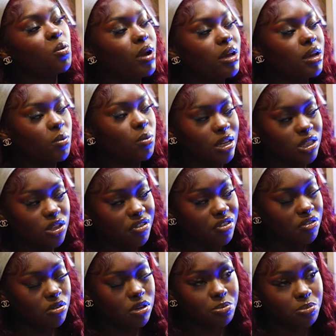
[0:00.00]
Where, where's your
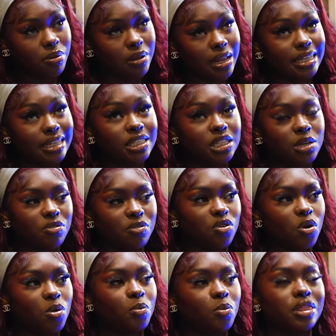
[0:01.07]
favorite place to
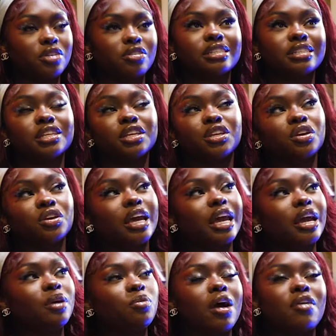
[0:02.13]
perform? Whether it's in the U
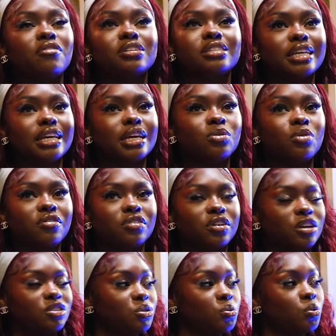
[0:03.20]
K, whatever city, whatever
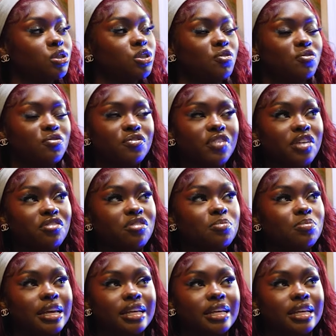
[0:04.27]
country, what's your favorite